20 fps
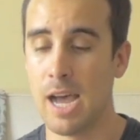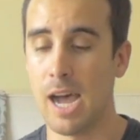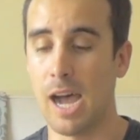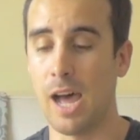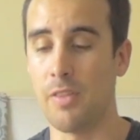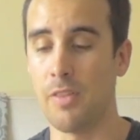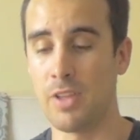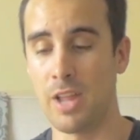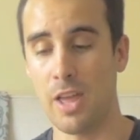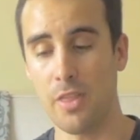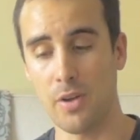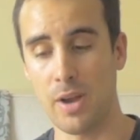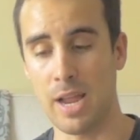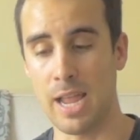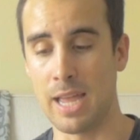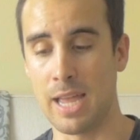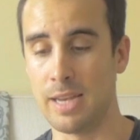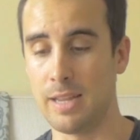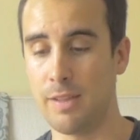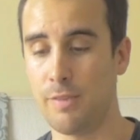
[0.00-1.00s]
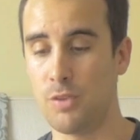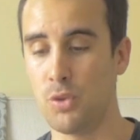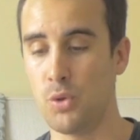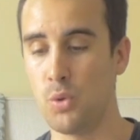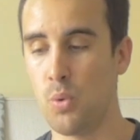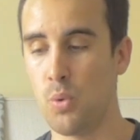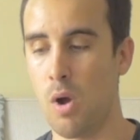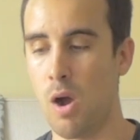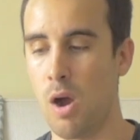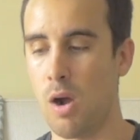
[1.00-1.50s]
On the other hand, if
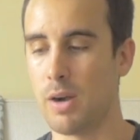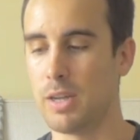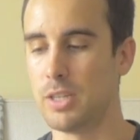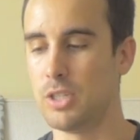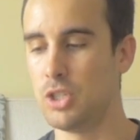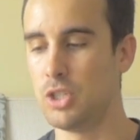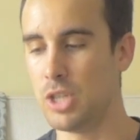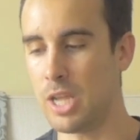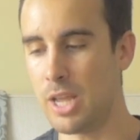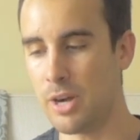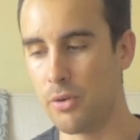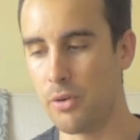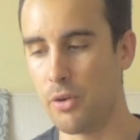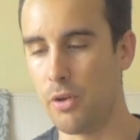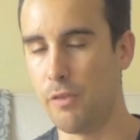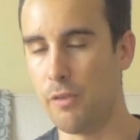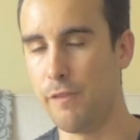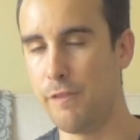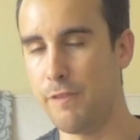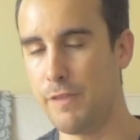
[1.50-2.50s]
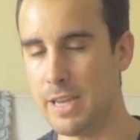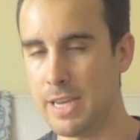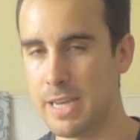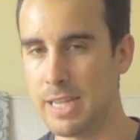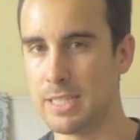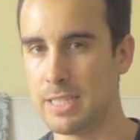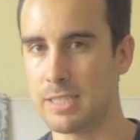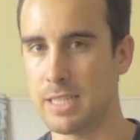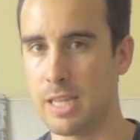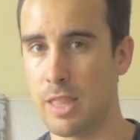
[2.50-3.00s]
you are a general
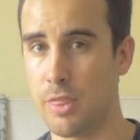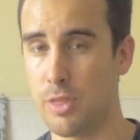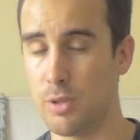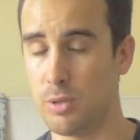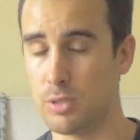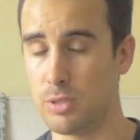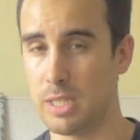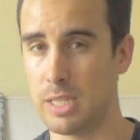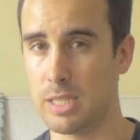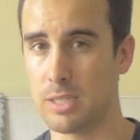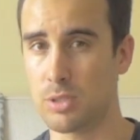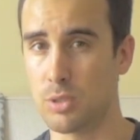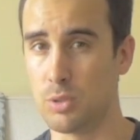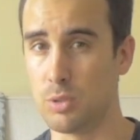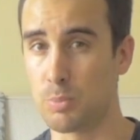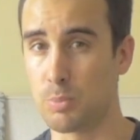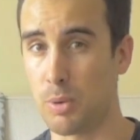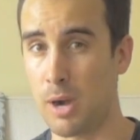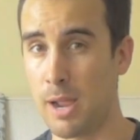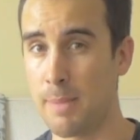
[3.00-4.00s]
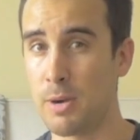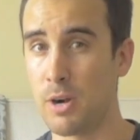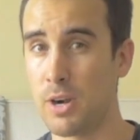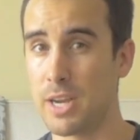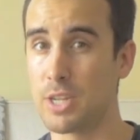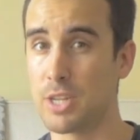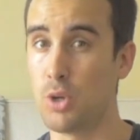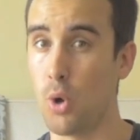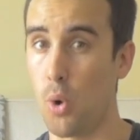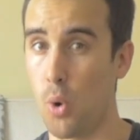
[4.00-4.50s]
fitness enthusiast whose
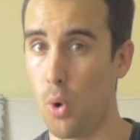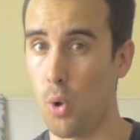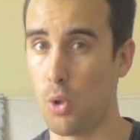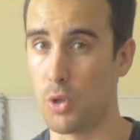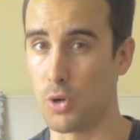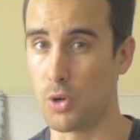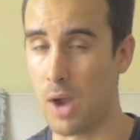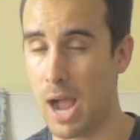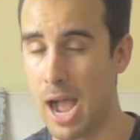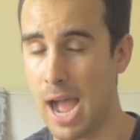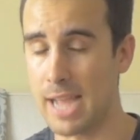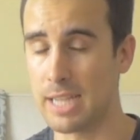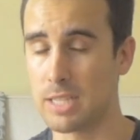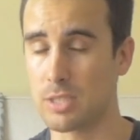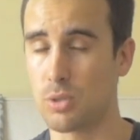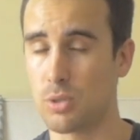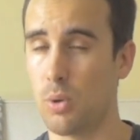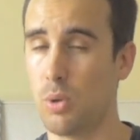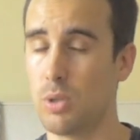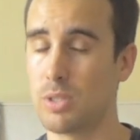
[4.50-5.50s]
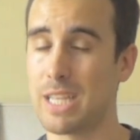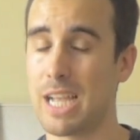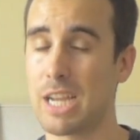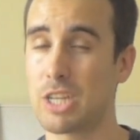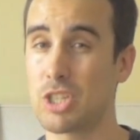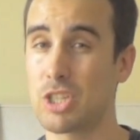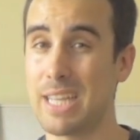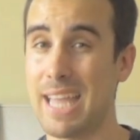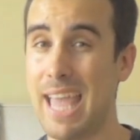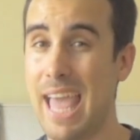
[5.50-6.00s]
primary goal, your highest goal, is
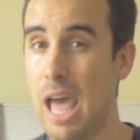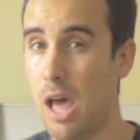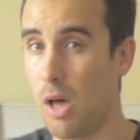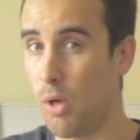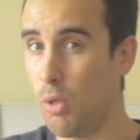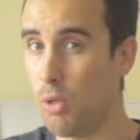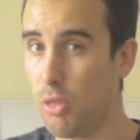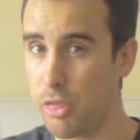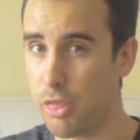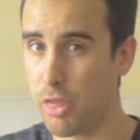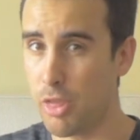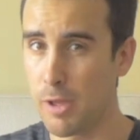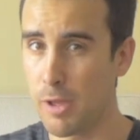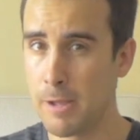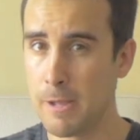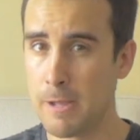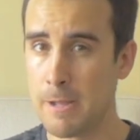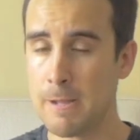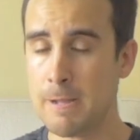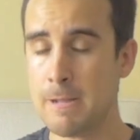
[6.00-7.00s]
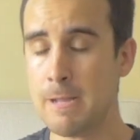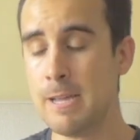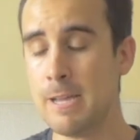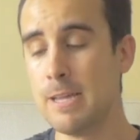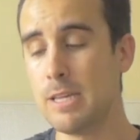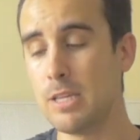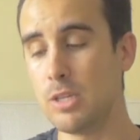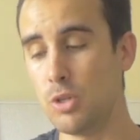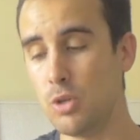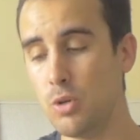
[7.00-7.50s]
actually health,
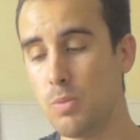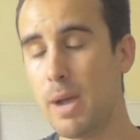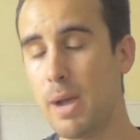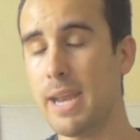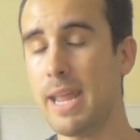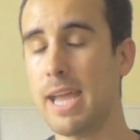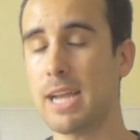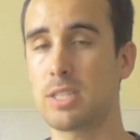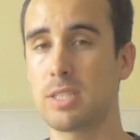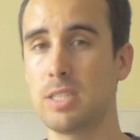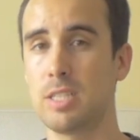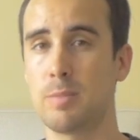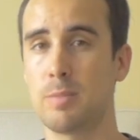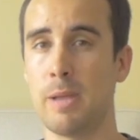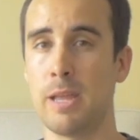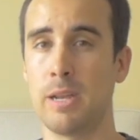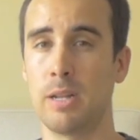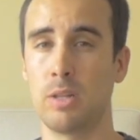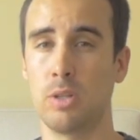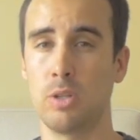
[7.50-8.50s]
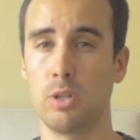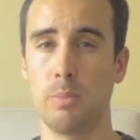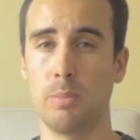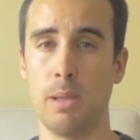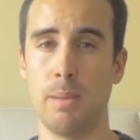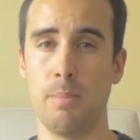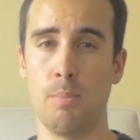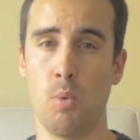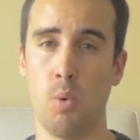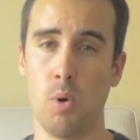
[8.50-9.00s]
you might actually spend a little
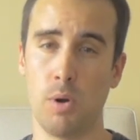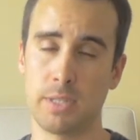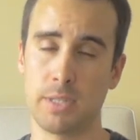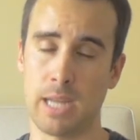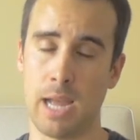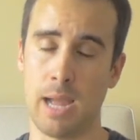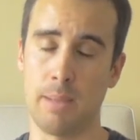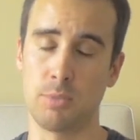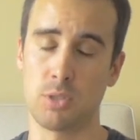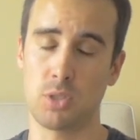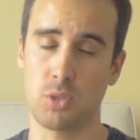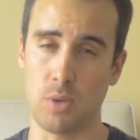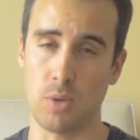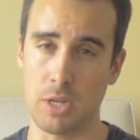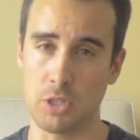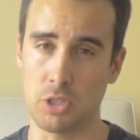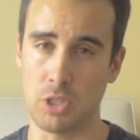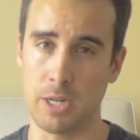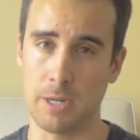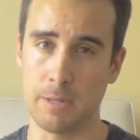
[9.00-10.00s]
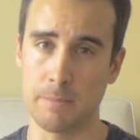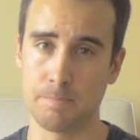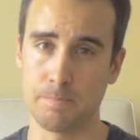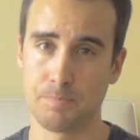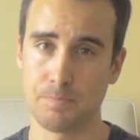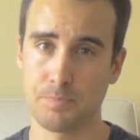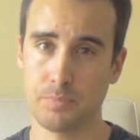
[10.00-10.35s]
bit more time stretching